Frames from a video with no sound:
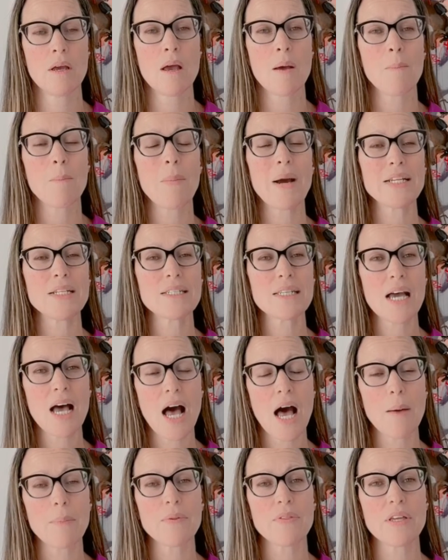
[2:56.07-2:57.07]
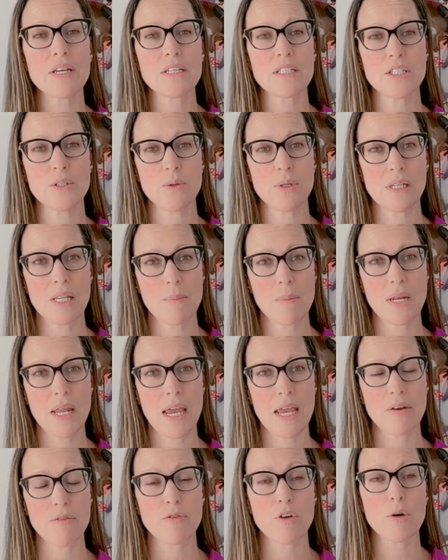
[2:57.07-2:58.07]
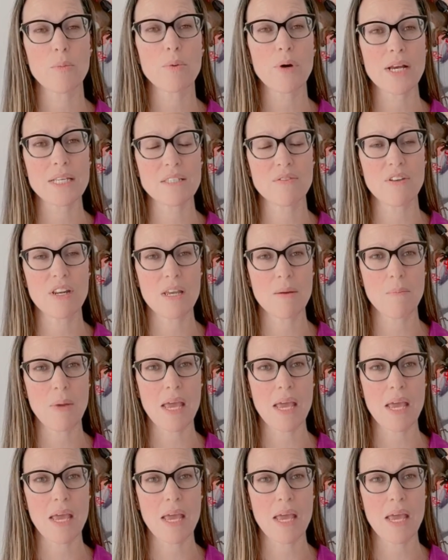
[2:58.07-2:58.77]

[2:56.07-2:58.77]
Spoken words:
My top things to eliminate for a breastfeeding